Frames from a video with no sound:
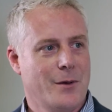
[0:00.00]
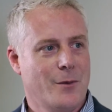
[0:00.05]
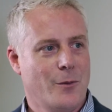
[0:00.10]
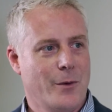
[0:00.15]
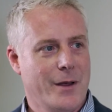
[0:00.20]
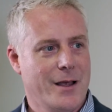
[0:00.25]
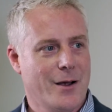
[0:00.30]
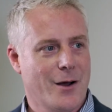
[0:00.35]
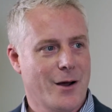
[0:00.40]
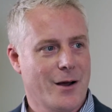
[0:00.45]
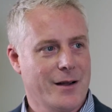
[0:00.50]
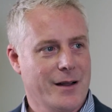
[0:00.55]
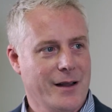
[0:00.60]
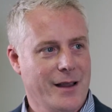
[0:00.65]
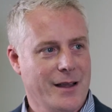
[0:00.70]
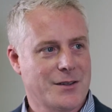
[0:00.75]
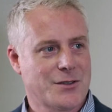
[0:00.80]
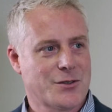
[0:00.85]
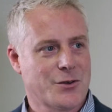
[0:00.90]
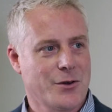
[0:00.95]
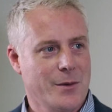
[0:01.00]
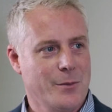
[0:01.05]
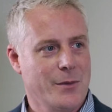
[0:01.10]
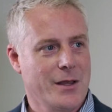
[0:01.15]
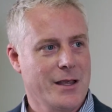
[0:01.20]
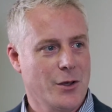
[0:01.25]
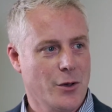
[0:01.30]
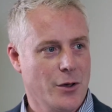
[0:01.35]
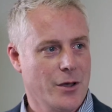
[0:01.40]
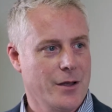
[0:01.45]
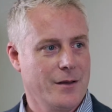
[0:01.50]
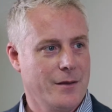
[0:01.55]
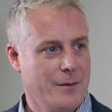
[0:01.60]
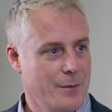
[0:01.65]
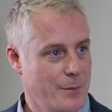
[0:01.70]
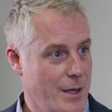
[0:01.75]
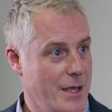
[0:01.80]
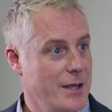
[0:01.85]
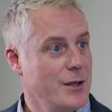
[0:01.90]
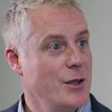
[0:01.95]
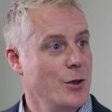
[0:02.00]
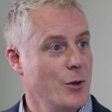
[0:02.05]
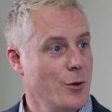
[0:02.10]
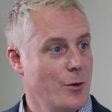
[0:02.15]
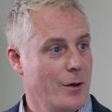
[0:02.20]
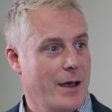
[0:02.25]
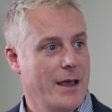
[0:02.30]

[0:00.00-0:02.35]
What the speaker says: we are extremely good, me and you,